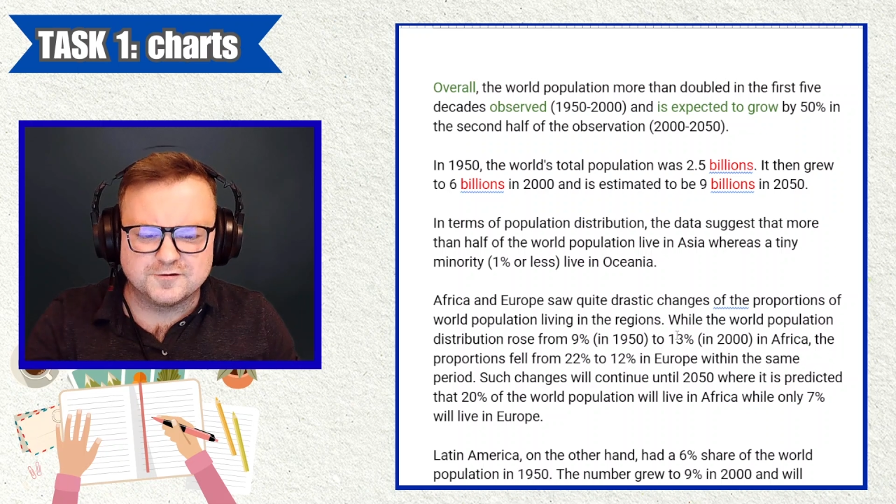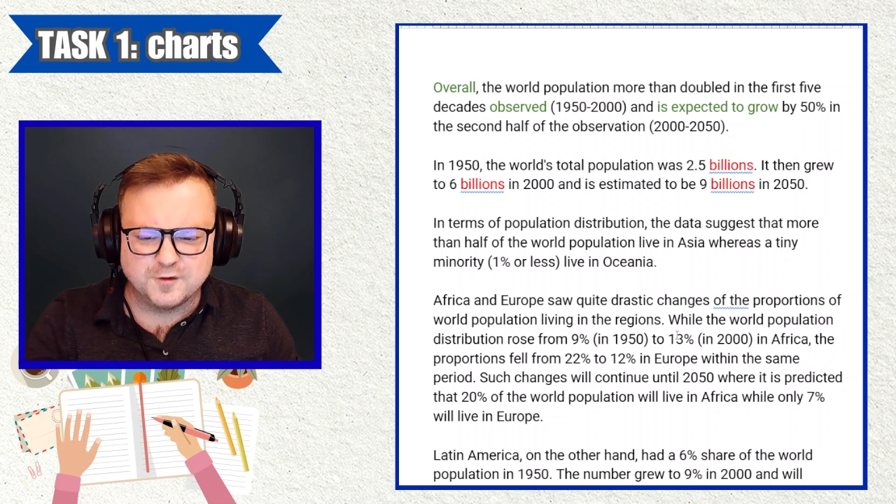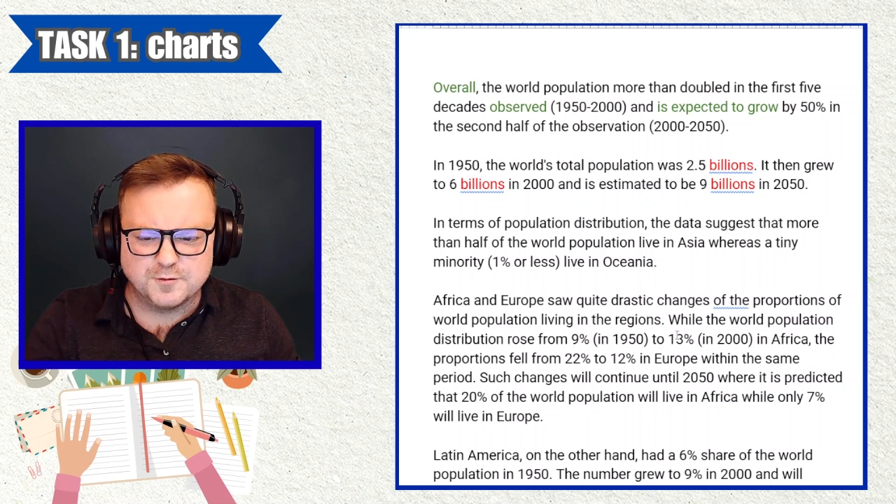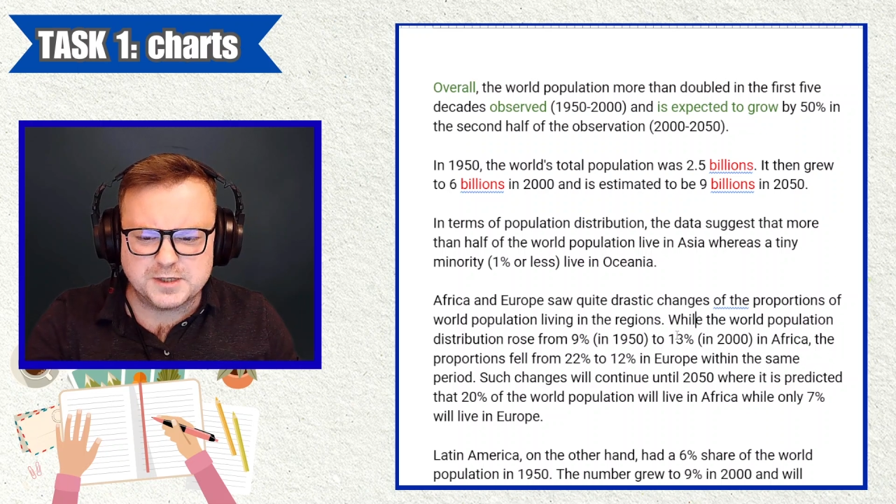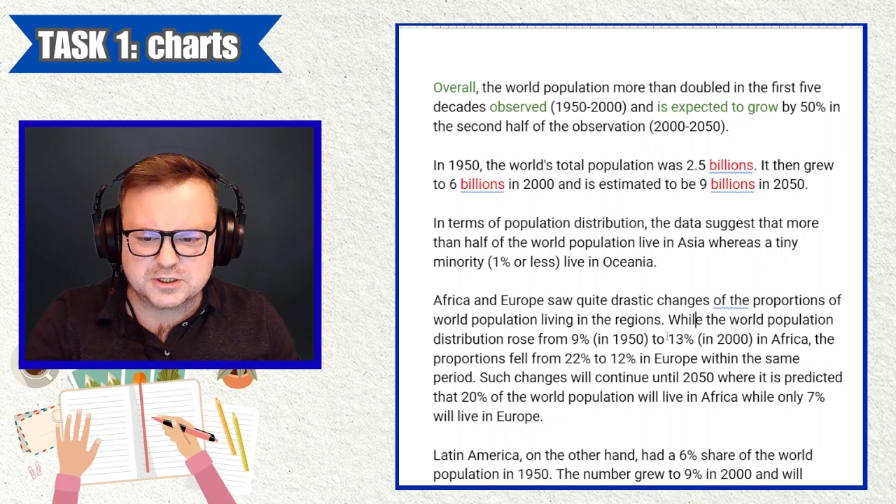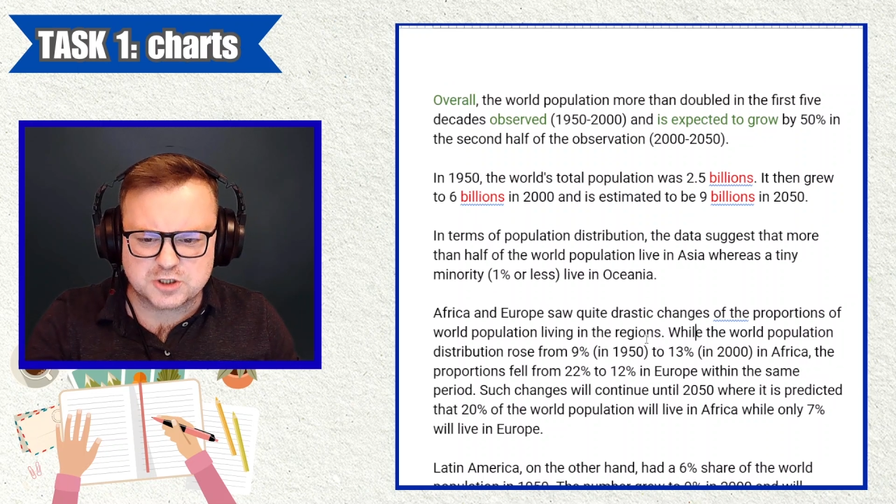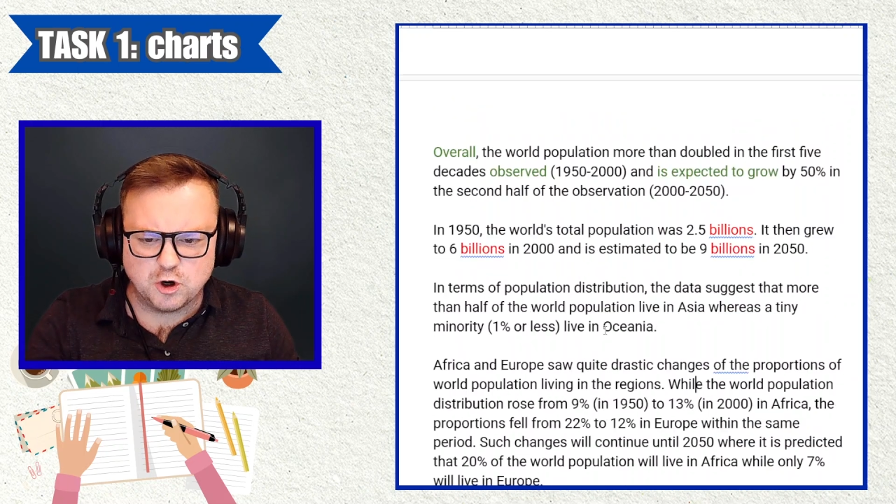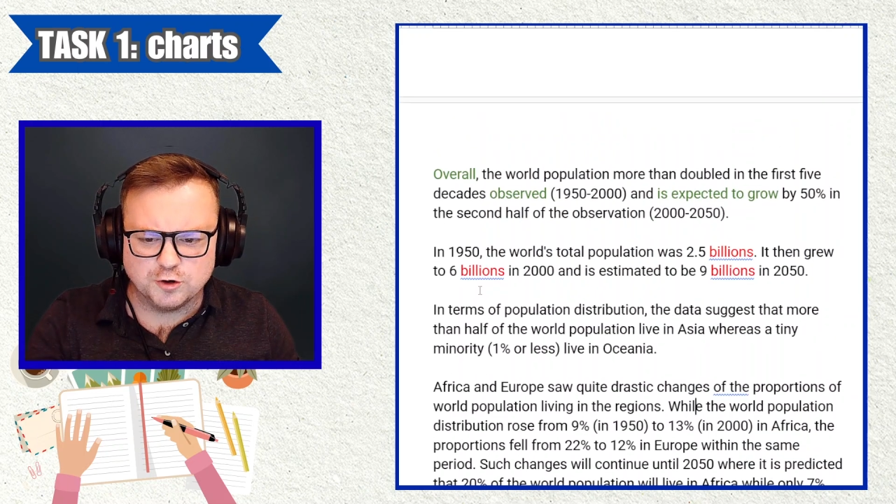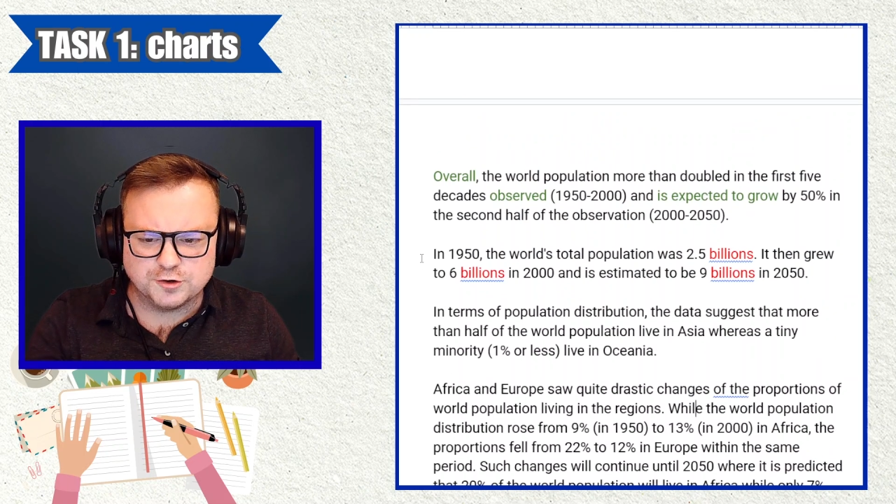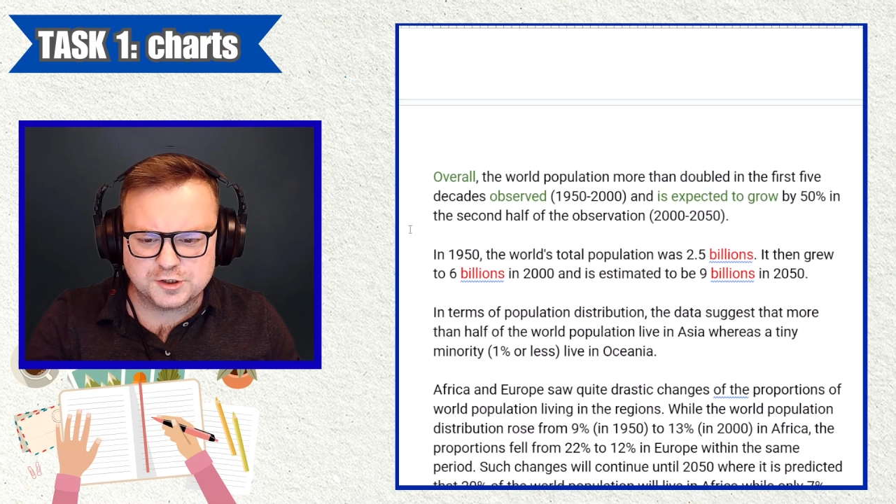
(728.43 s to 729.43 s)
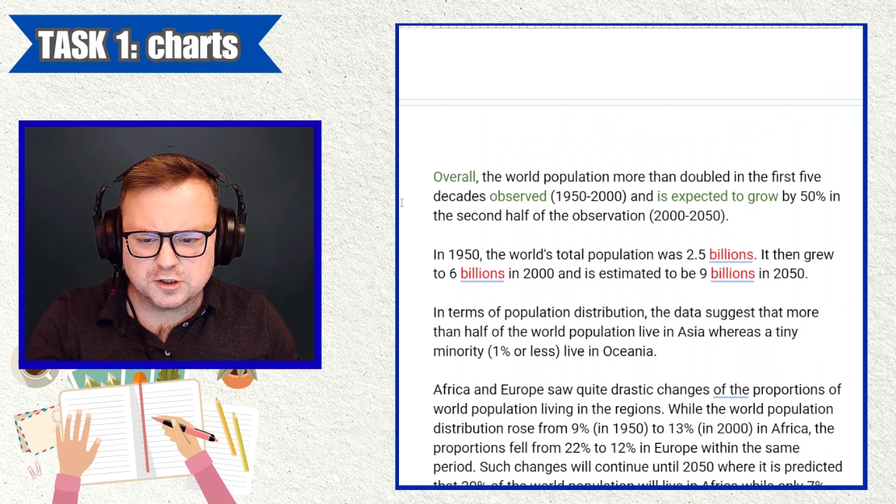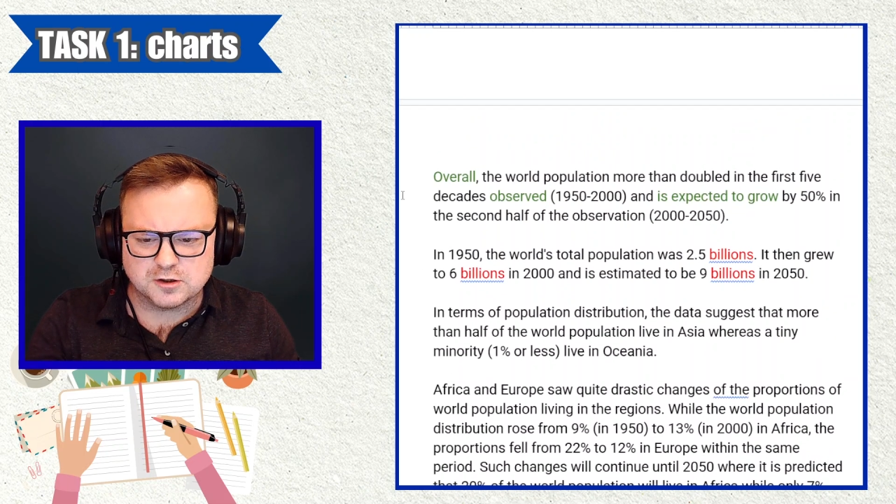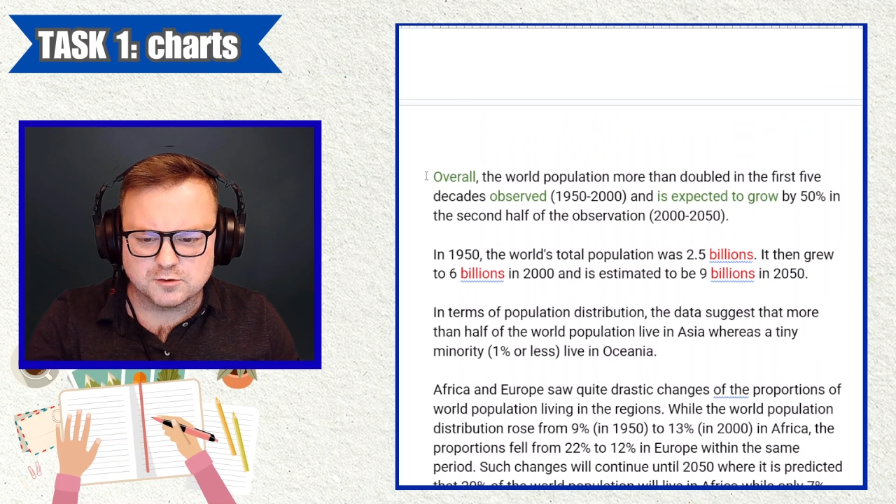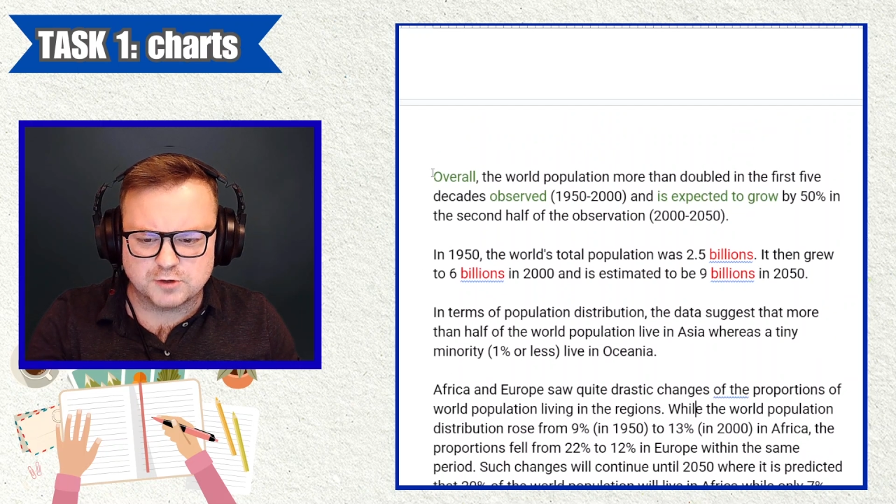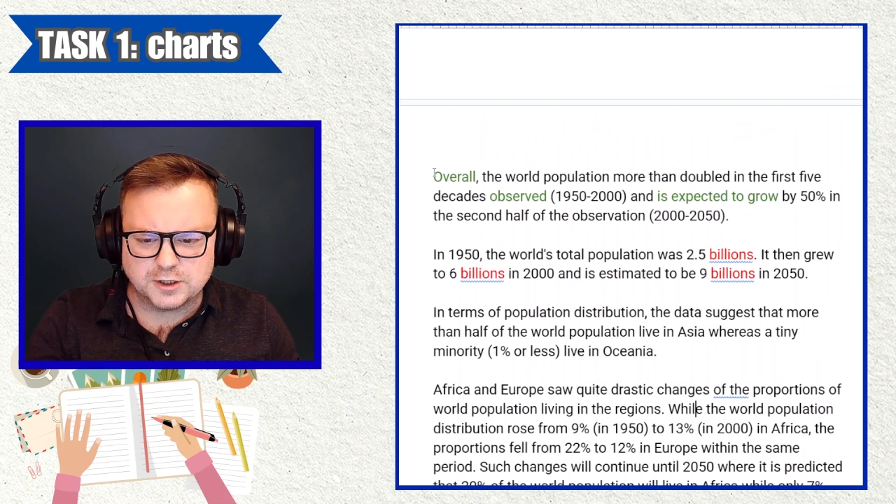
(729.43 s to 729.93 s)
for me is odd
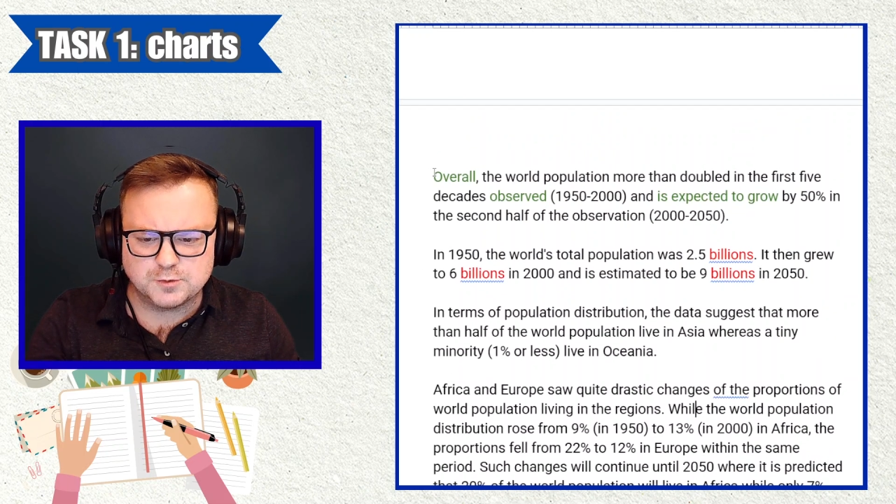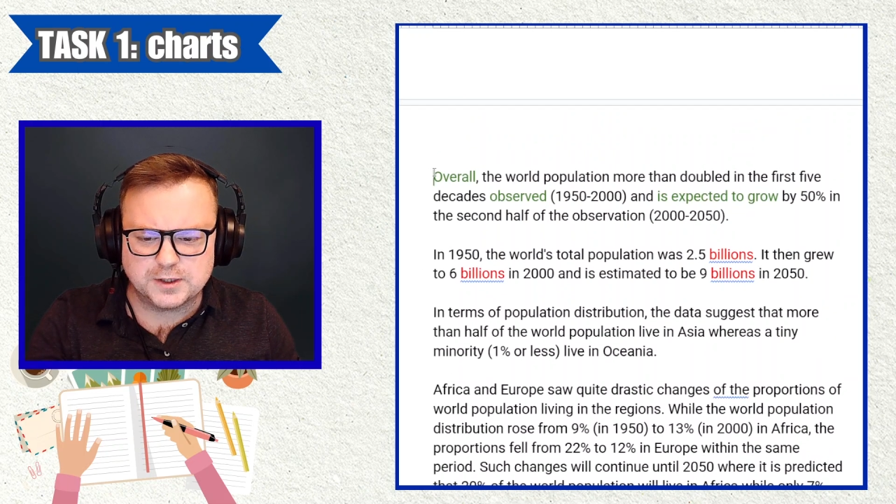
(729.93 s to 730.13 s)
here, right?